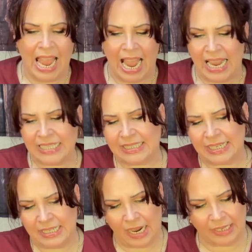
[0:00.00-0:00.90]
I
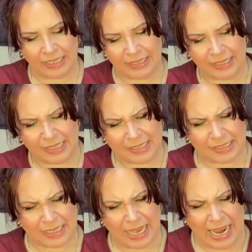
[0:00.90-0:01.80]
did not get
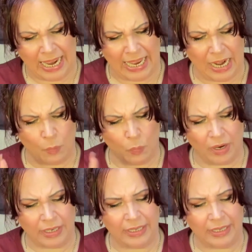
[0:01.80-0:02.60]
this. And I wanted